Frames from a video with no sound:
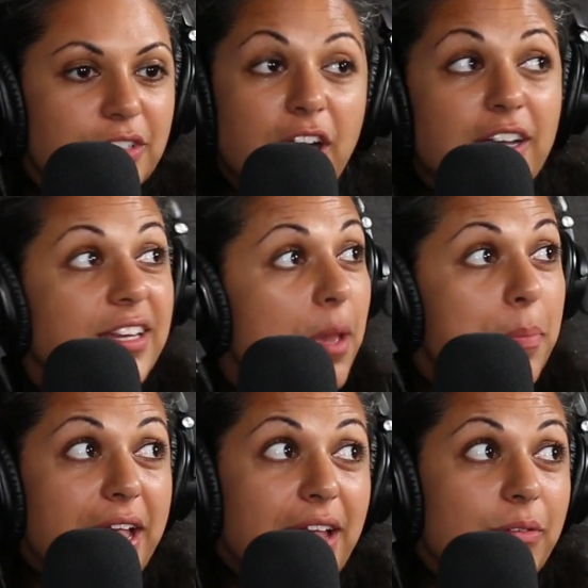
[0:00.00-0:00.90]
you're not going to
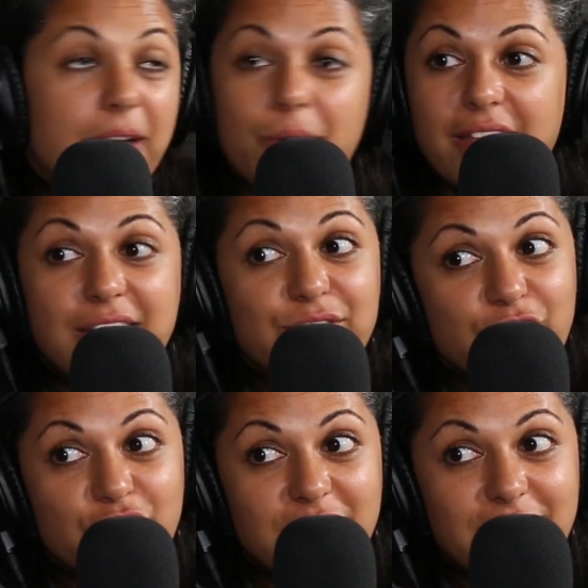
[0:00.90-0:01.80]
get paid right away. That's
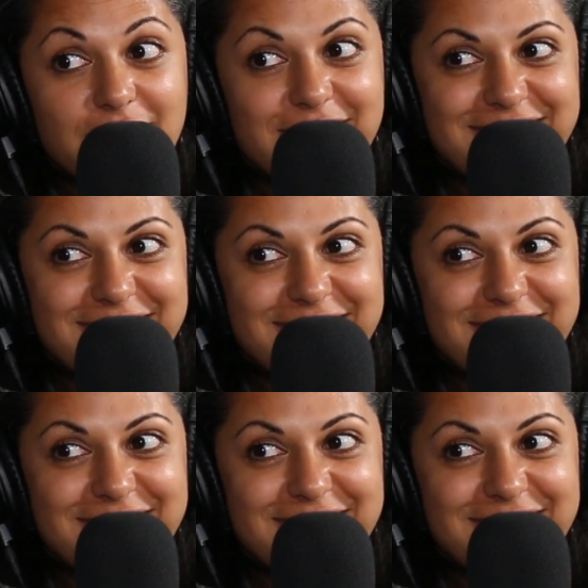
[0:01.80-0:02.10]
for sure.